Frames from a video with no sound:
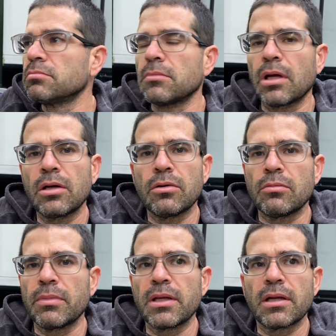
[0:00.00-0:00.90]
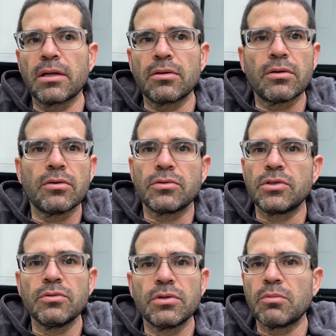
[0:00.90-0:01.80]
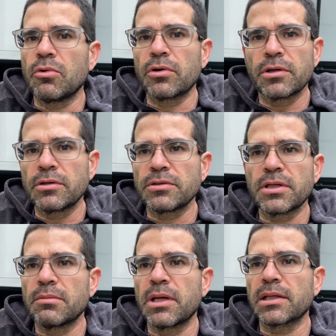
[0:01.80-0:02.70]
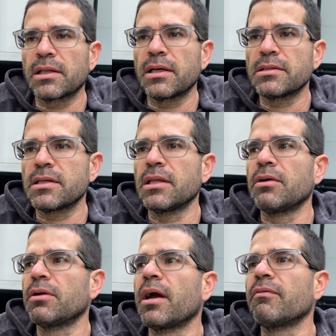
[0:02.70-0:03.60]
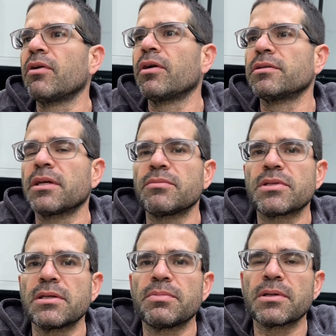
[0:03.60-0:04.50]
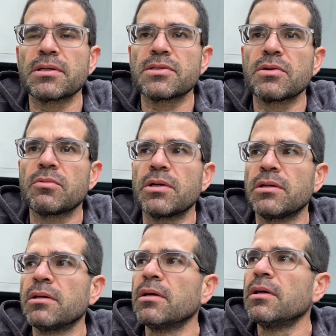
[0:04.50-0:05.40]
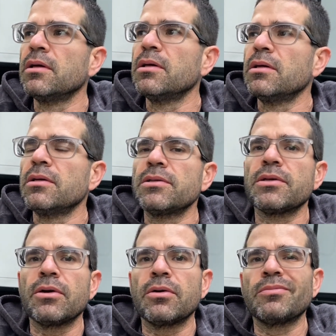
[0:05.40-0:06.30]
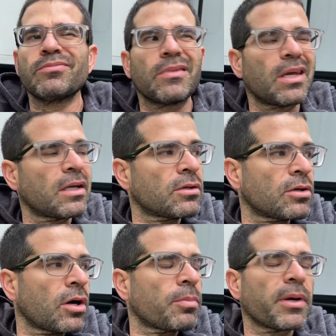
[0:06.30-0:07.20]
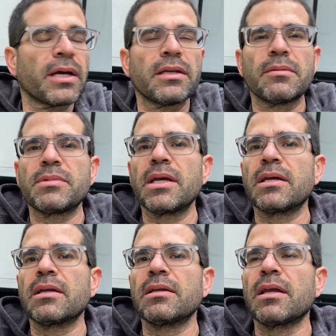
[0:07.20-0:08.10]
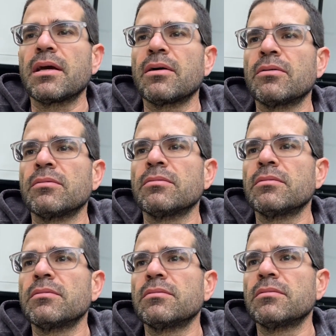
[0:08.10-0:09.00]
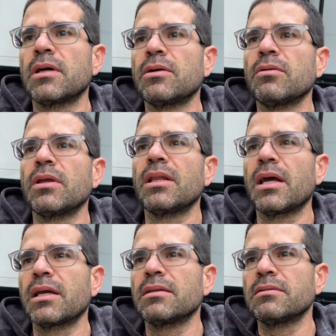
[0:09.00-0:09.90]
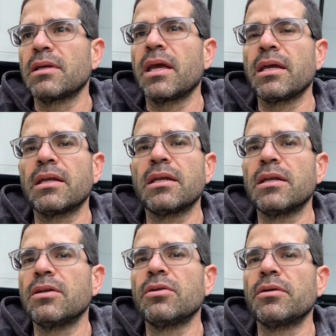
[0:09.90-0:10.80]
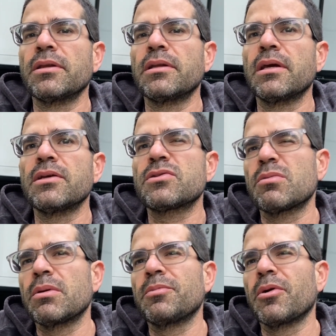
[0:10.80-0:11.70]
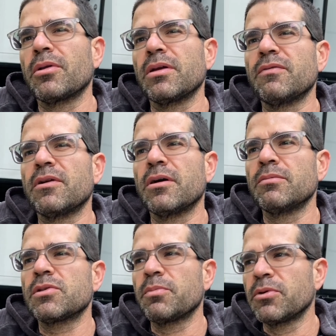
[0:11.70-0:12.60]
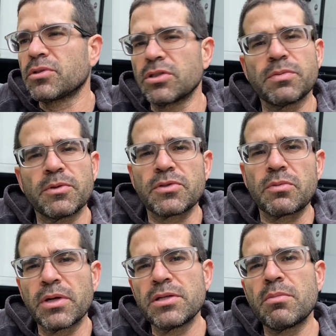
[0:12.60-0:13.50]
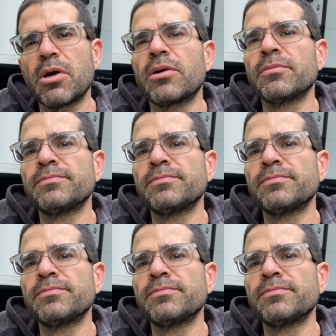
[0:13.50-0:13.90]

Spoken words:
oh man, I don't know, 2 in the morning or something like that, saying they were having a hard time sleeping because of the wind. So I don't know, I'll probably end up taking it down. I know they like hanging in it during the day, so maybe I'll leave it up. Supposedly it's supposed to rain tomorrow.